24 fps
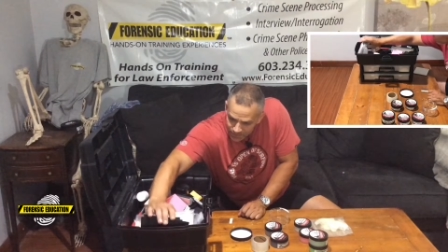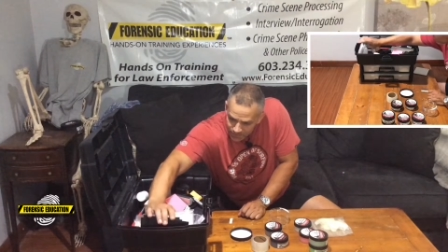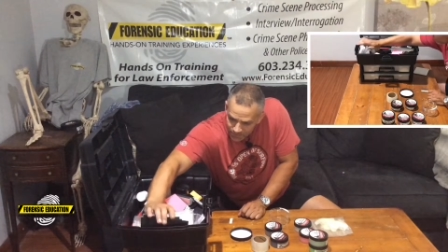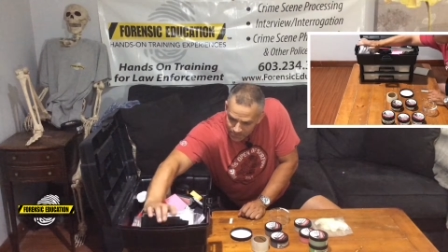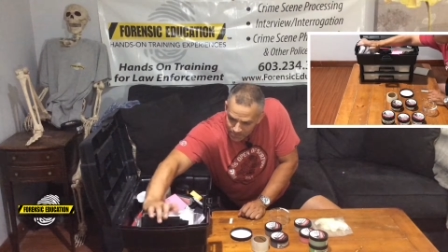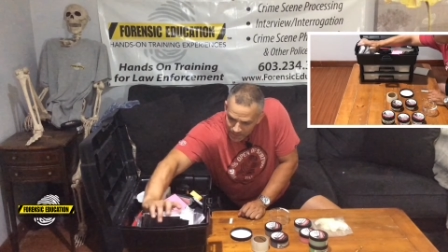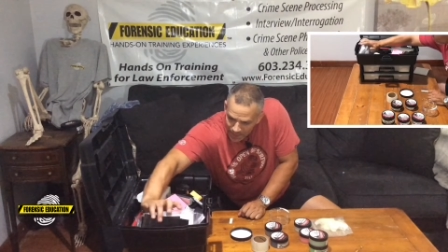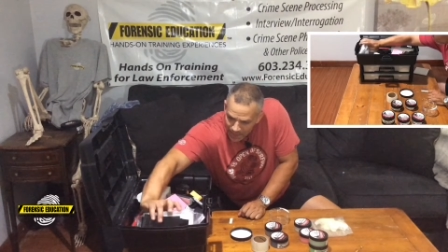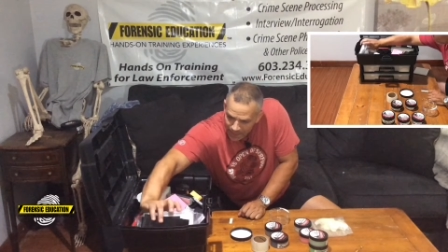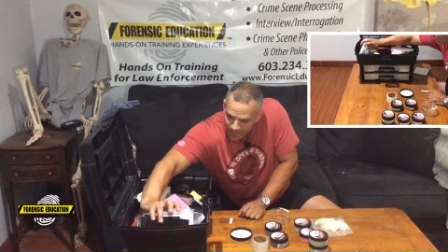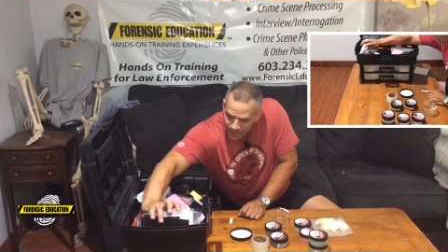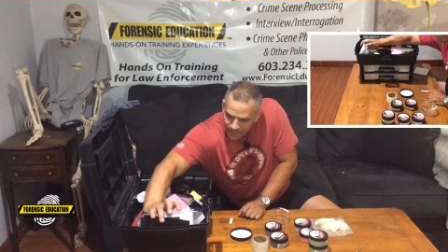of
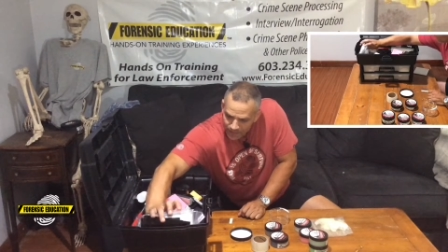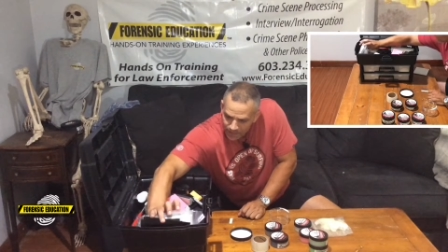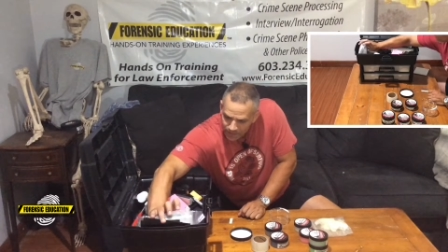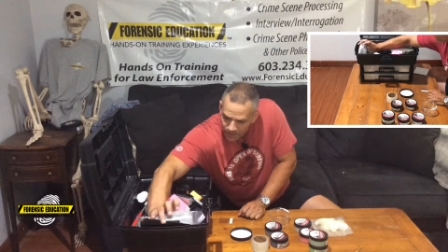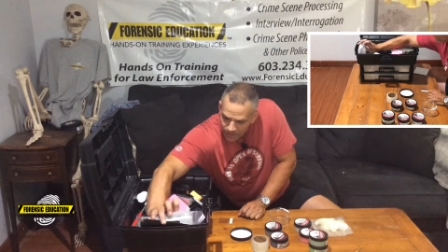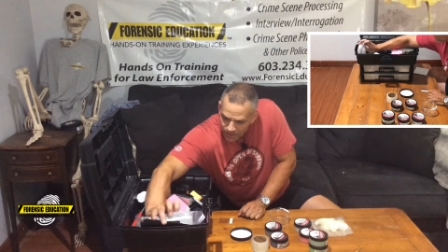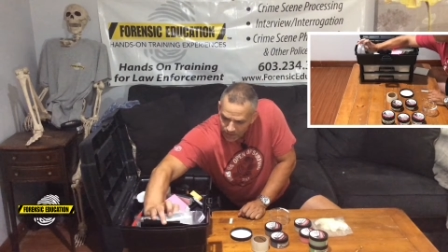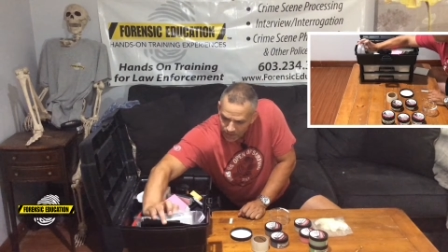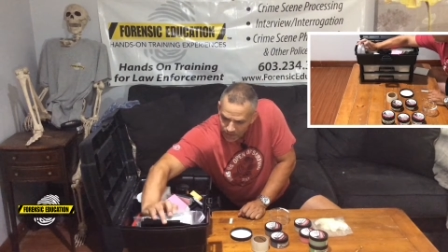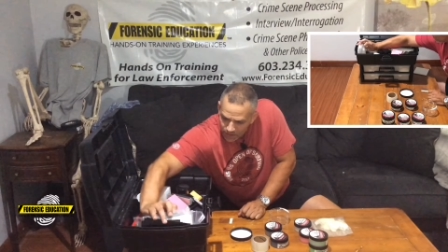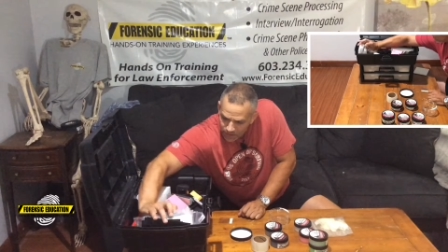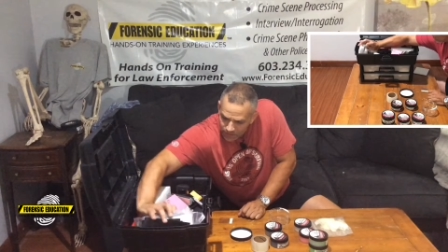backing
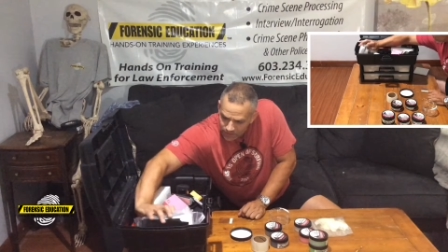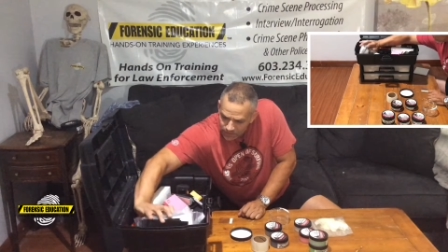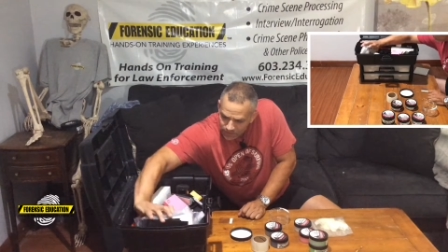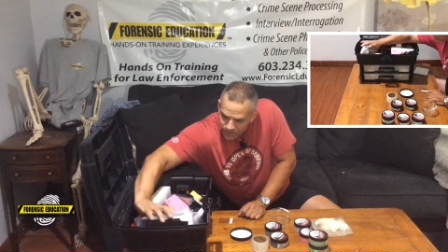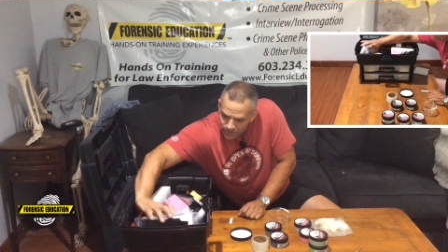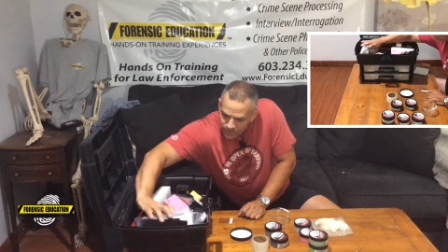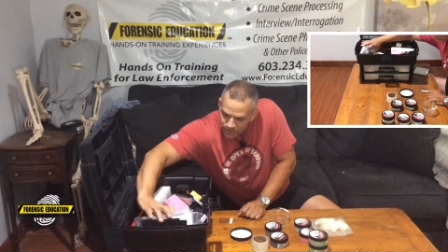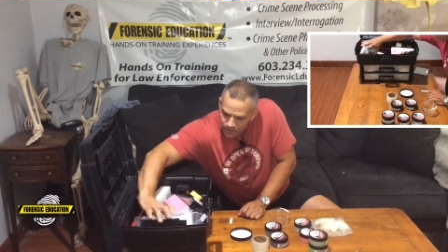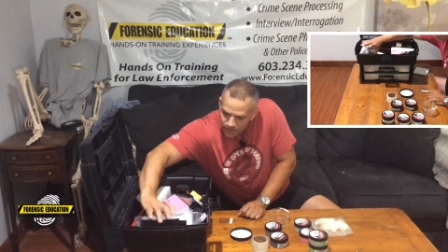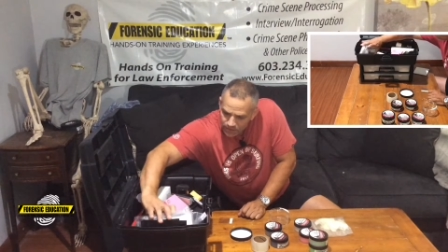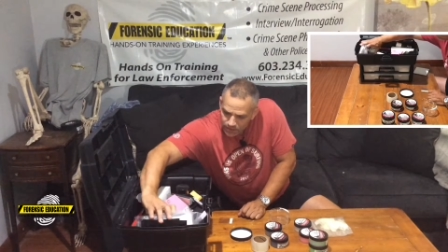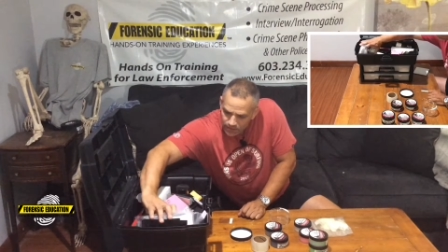
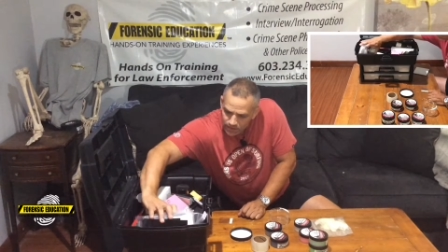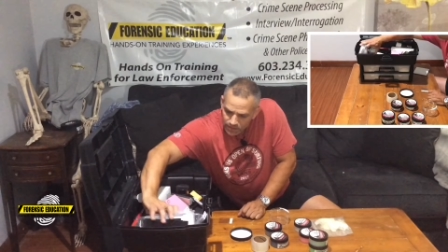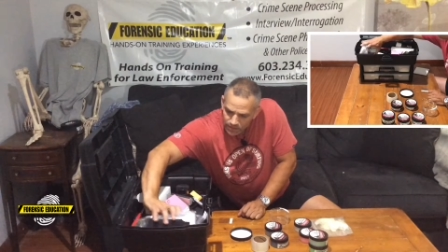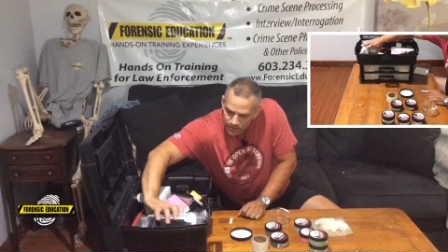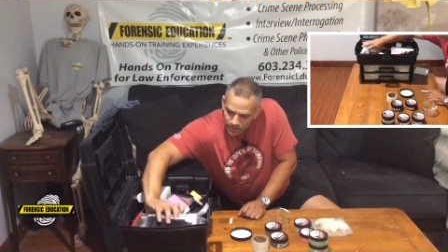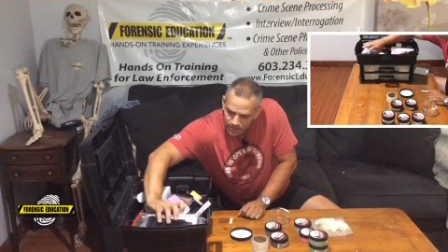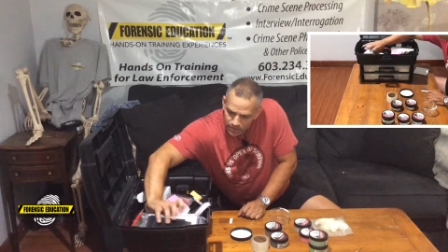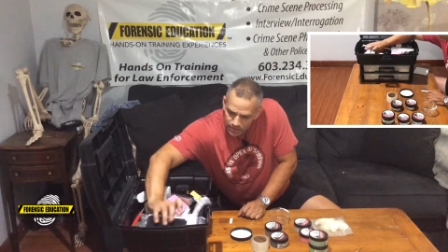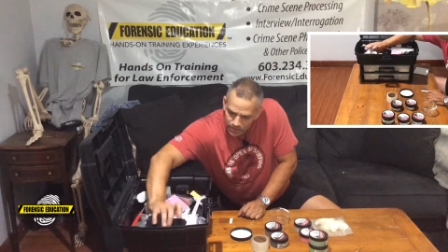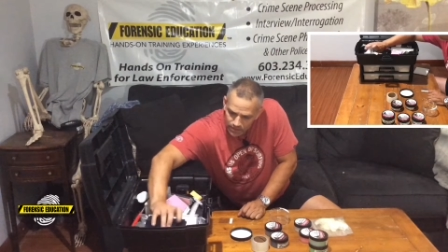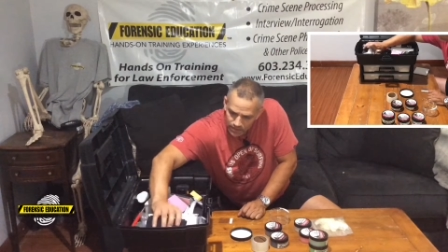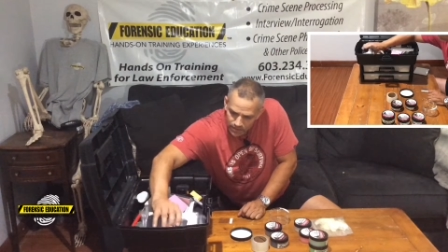cards.
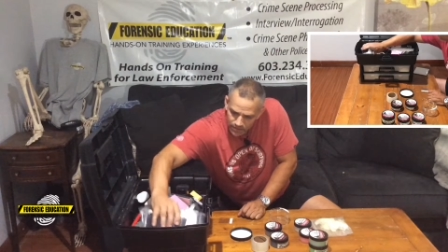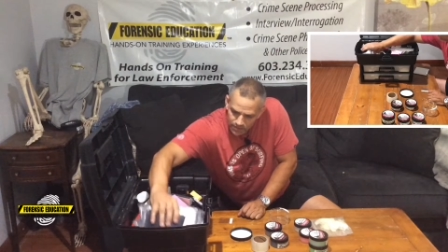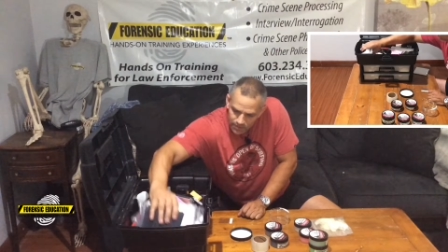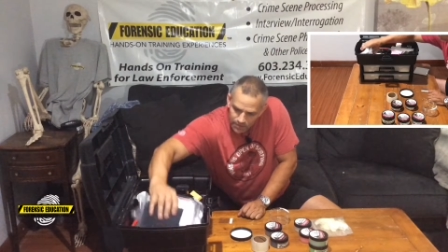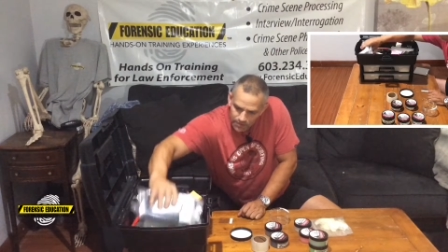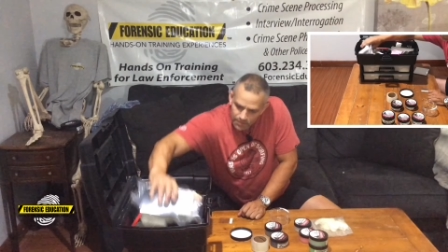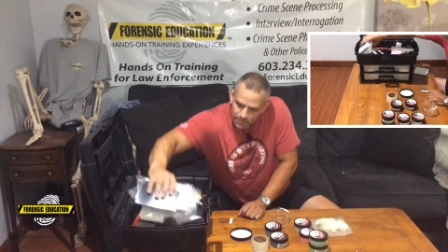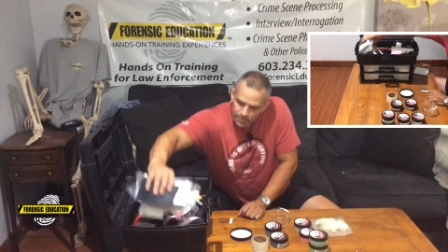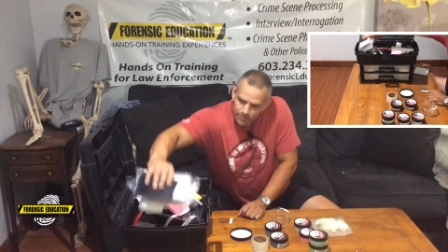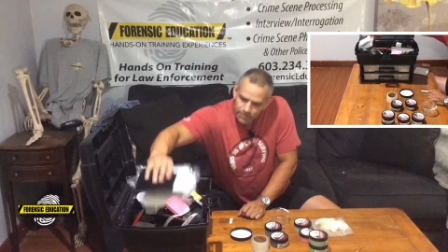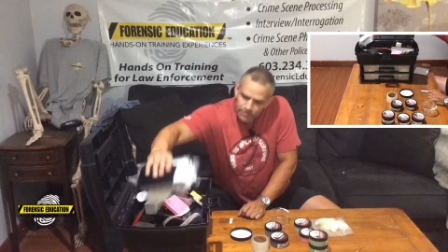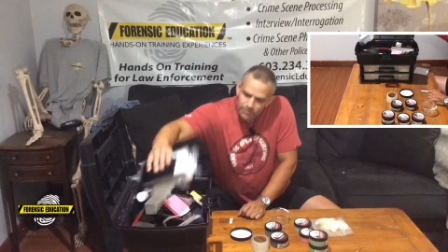
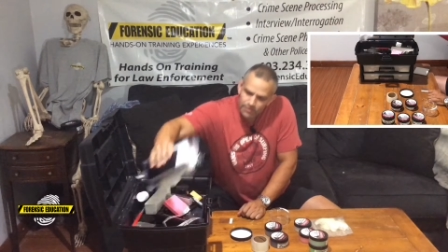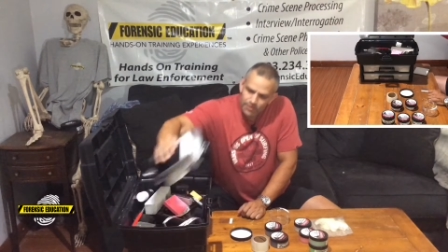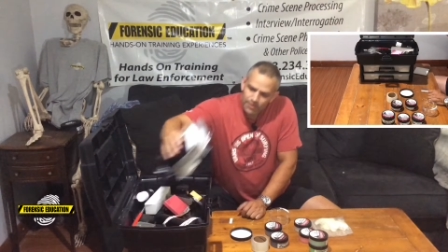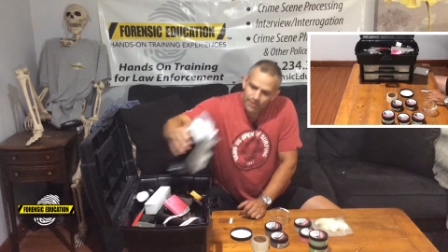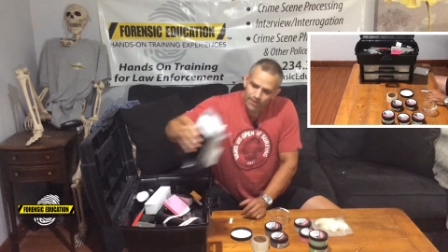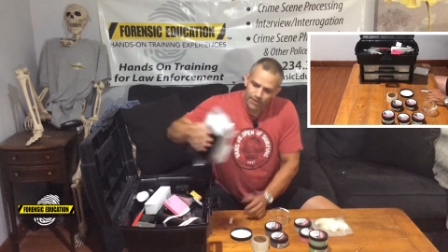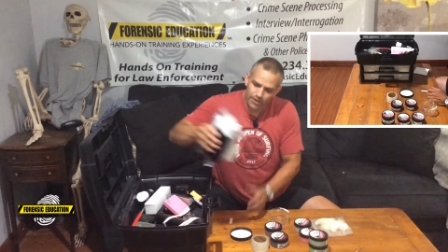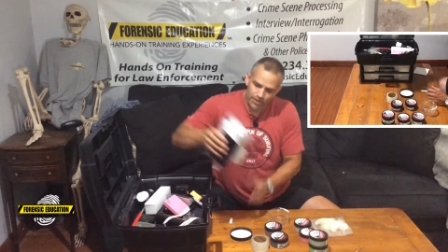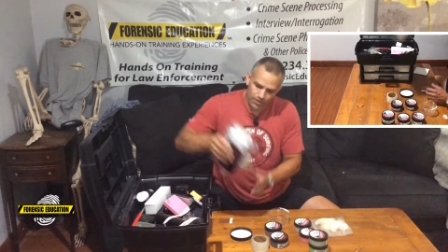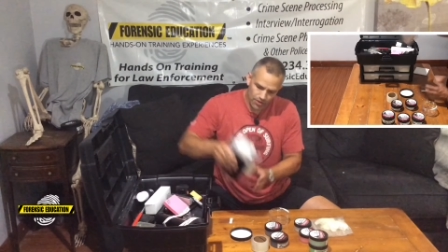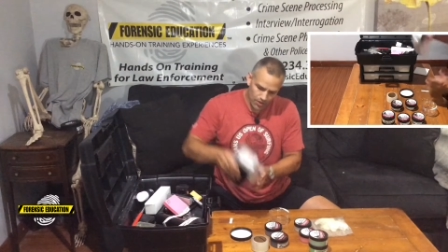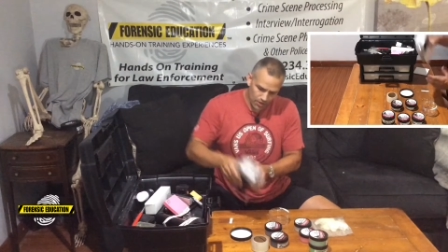So
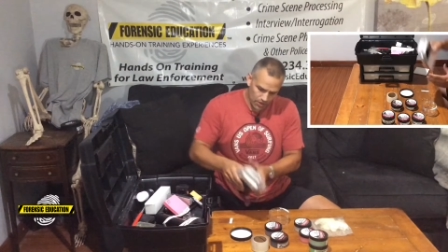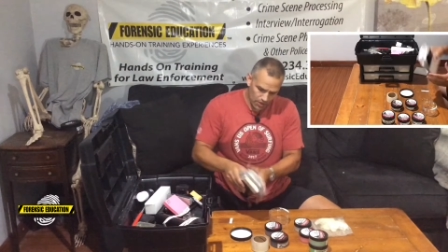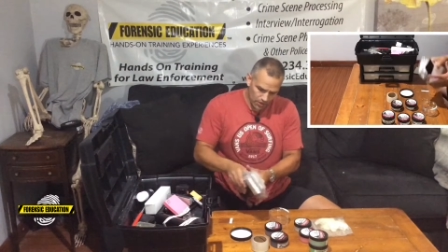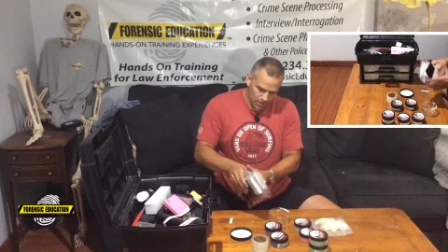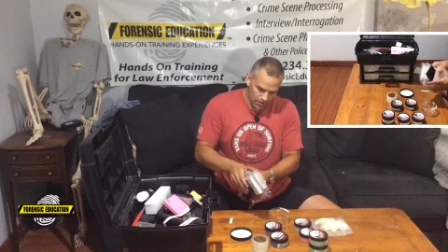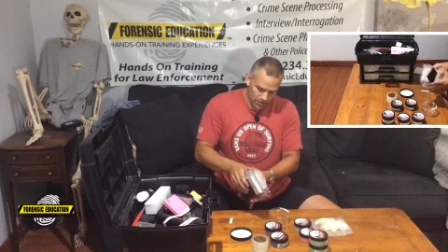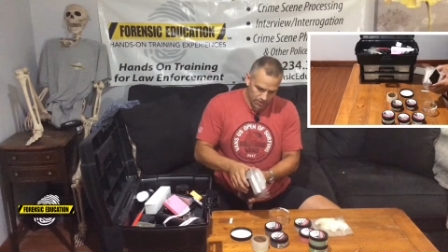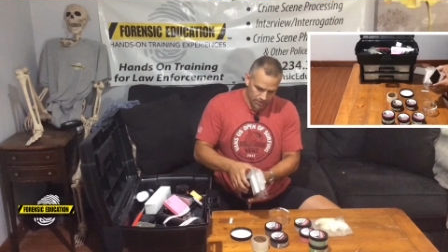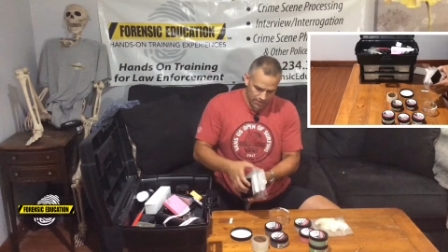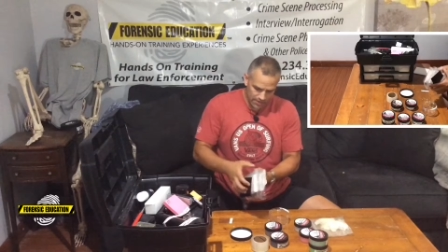I got all